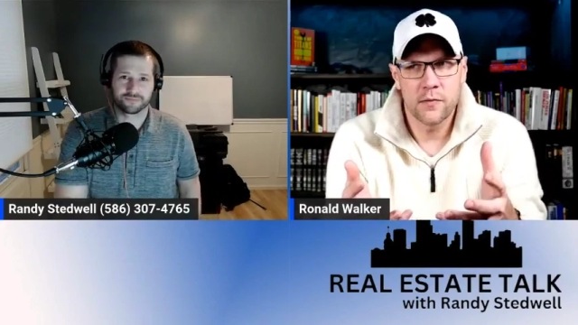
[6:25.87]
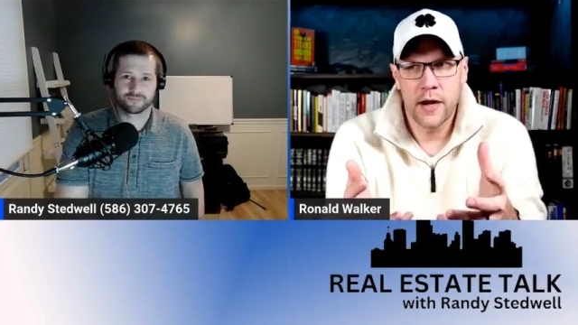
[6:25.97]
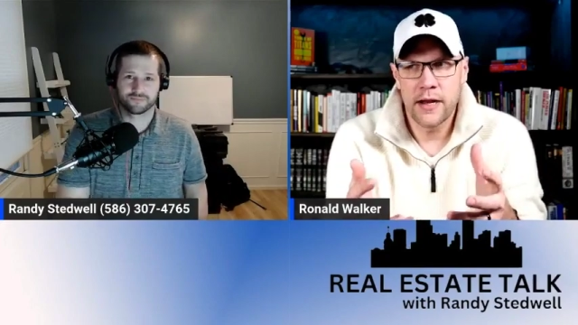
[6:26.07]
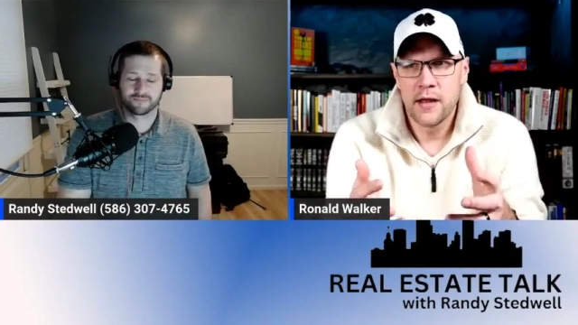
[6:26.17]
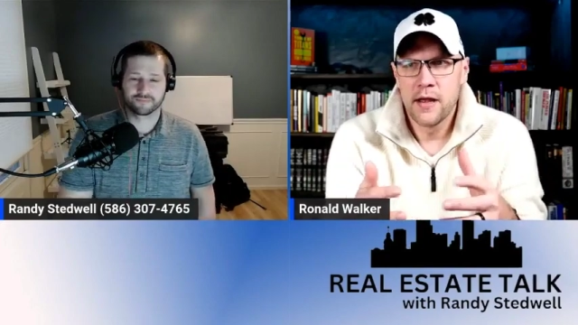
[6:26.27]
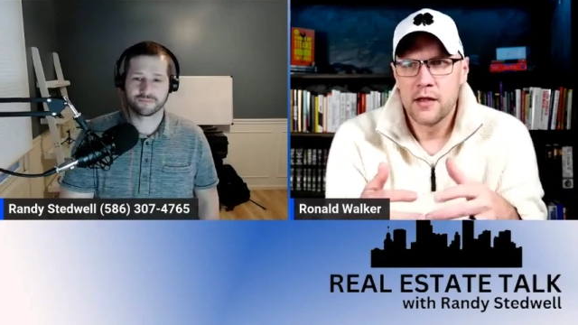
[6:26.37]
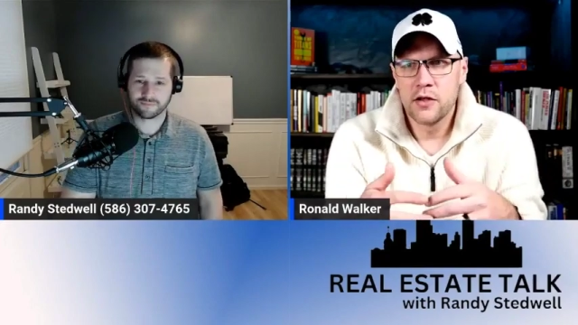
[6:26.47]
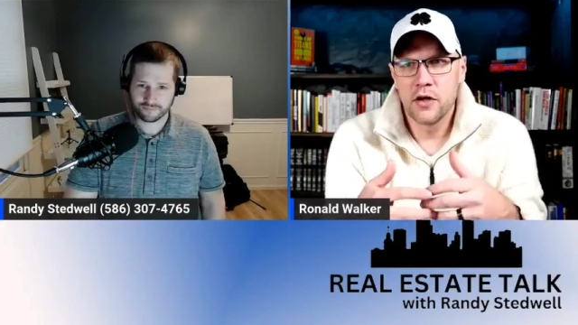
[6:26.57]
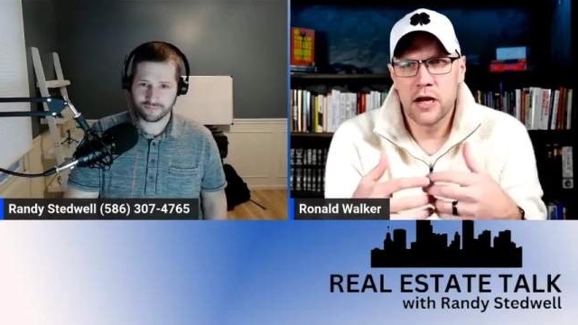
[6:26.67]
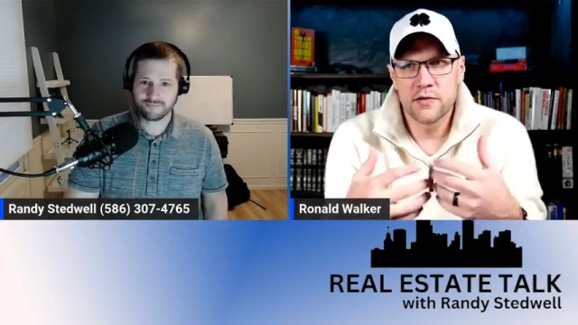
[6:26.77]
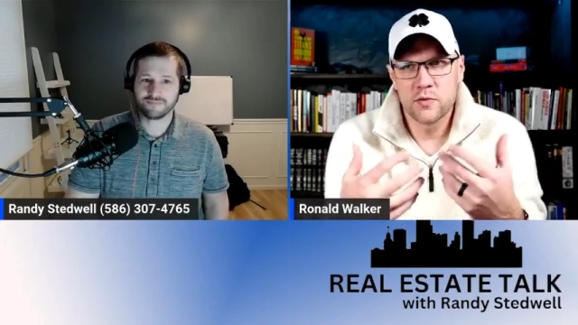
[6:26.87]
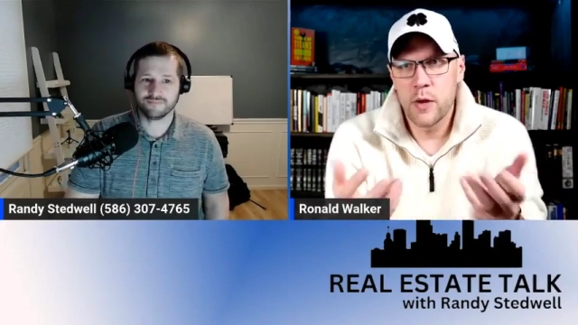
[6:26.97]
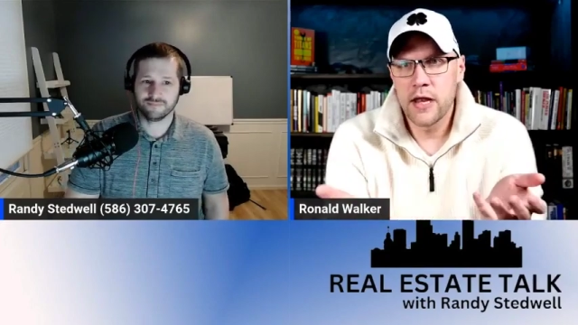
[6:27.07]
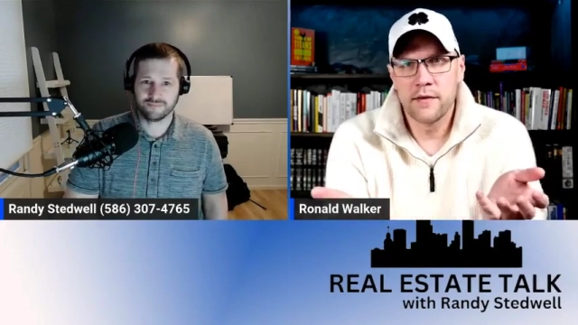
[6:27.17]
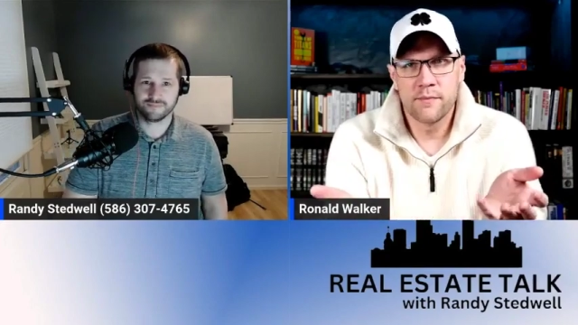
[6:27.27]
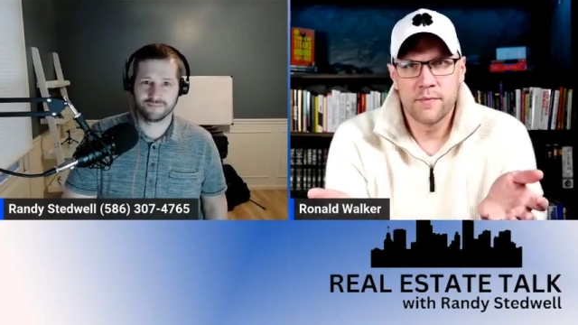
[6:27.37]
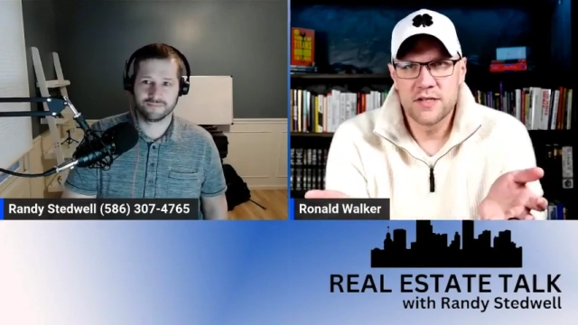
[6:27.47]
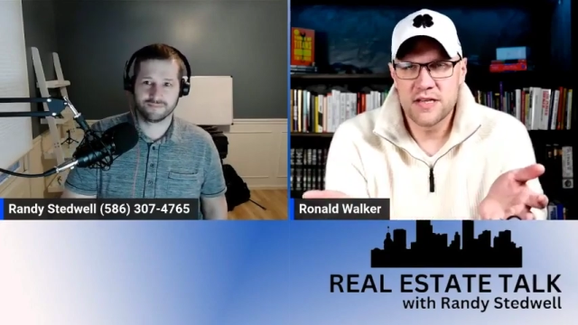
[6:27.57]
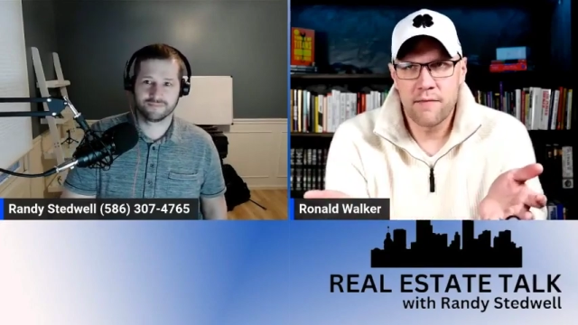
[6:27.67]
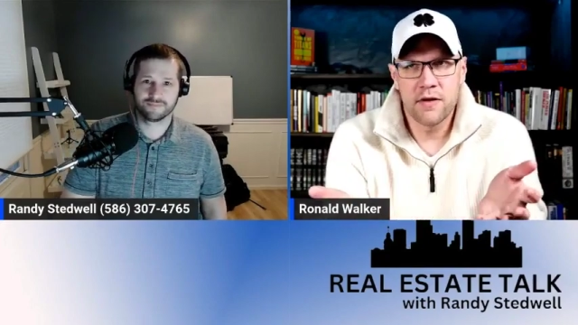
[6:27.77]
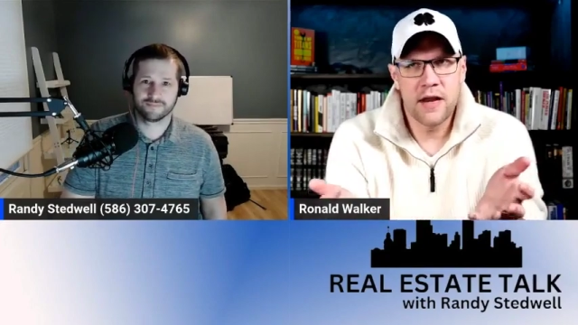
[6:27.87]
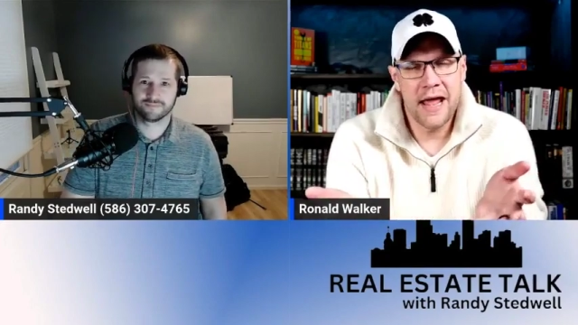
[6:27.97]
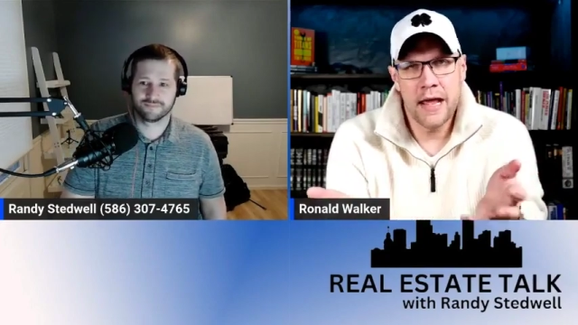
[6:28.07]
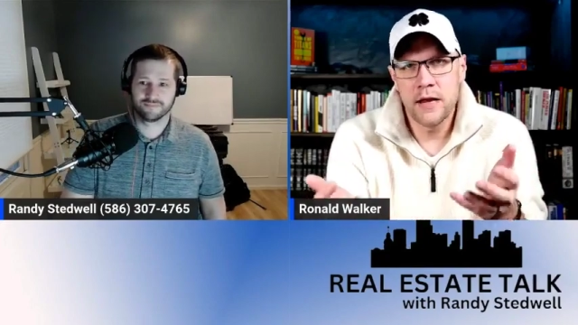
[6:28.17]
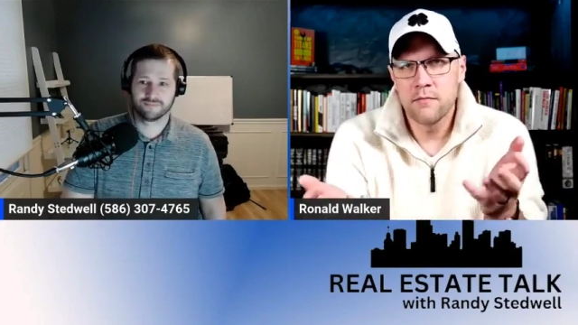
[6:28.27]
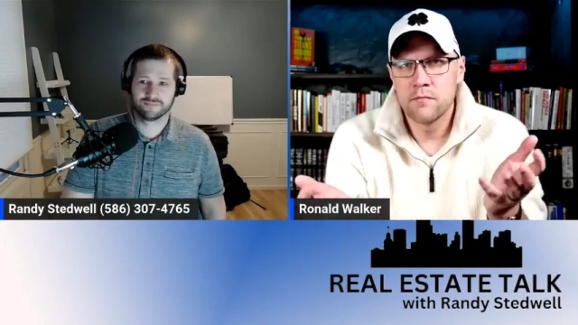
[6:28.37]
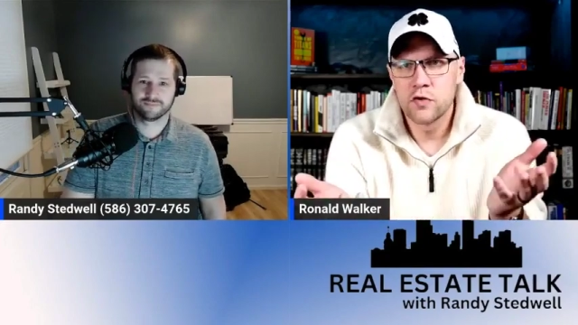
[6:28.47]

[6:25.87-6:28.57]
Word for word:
Speaker 1: right? You got to spend $7, $8,